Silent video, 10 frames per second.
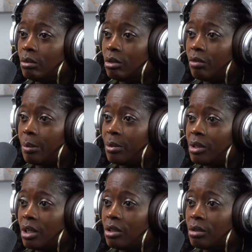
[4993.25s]
Your
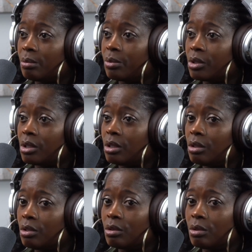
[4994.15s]
reputation
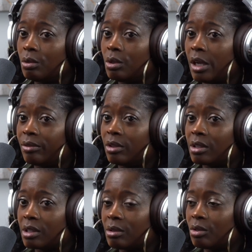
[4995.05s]
precedes you. You have to
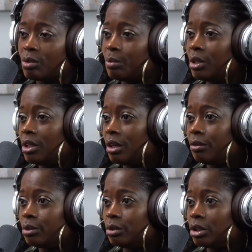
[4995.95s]
just be careful.